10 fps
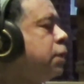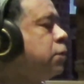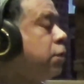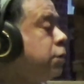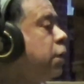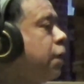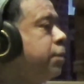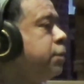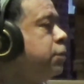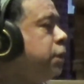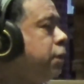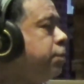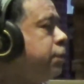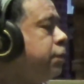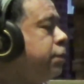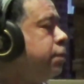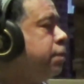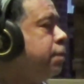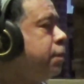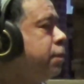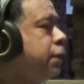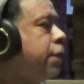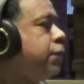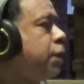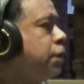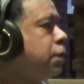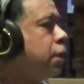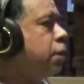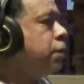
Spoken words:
our job, is to help them navigate that.